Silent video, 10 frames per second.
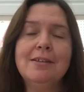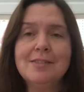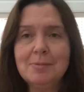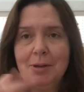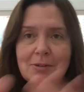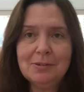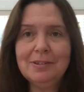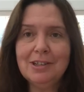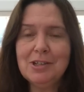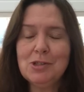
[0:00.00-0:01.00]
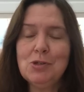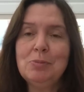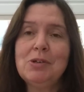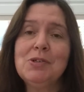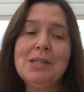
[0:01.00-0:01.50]
It's about the
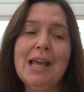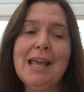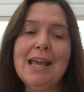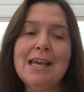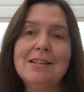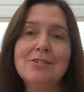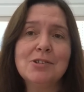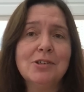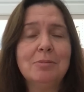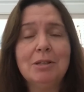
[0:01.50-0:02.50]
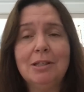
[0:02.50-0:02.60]
consumers. And there's going to